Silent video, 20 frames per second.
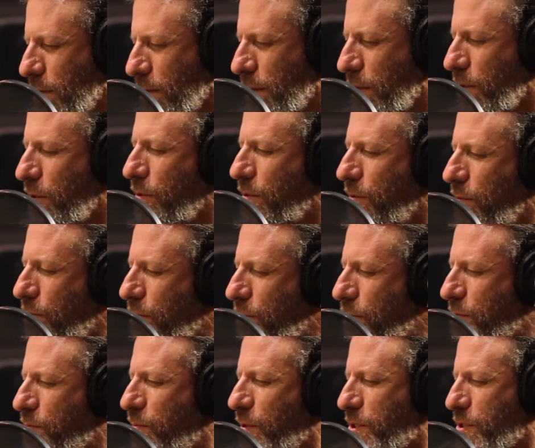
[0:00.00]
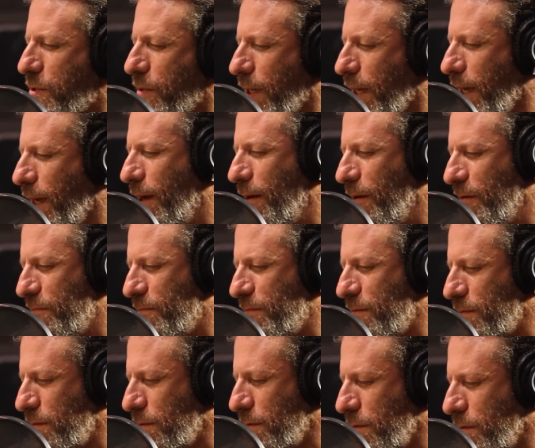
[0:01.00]
Use what you have
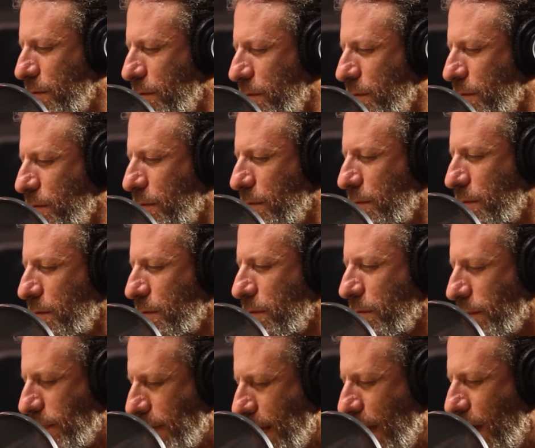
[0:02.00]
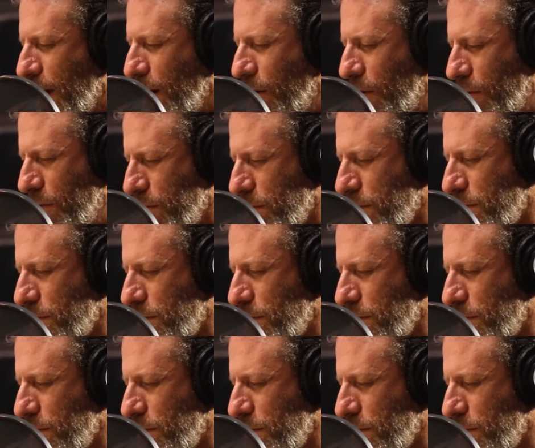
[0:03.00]
now.